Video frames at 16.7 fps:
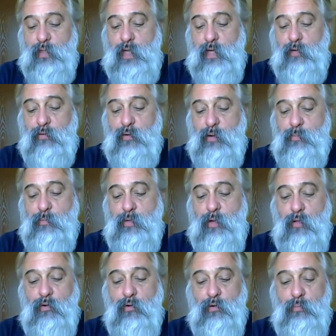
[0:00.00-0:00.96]
I got to grab
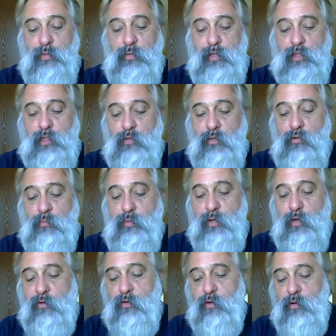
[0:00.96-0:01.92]
another little piece of lube
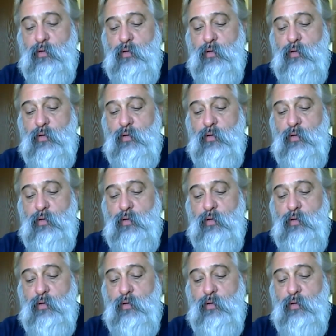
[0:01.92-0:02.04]
here.